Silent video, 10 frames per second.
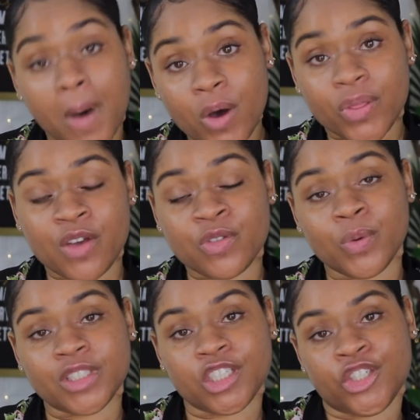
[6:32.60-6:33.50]
both of the
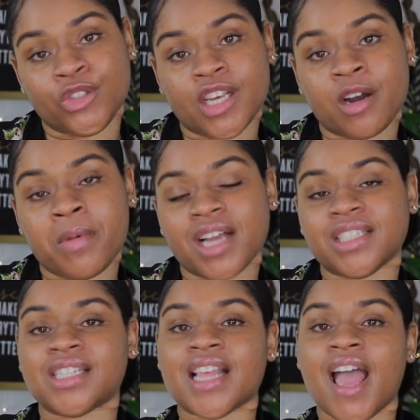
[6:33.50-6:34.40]
winter Trendsetter
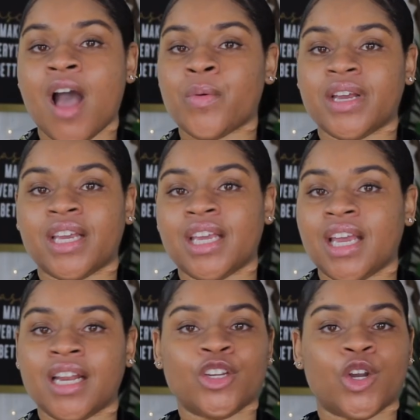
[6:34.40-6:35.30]
boxes that I would
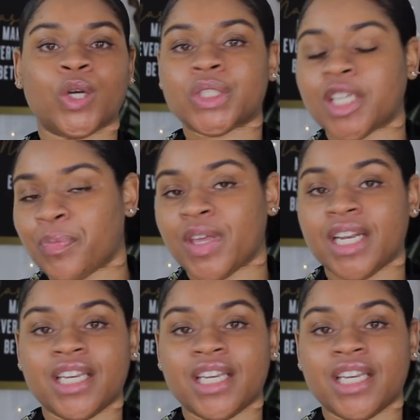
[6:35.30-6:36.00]
get, you know, something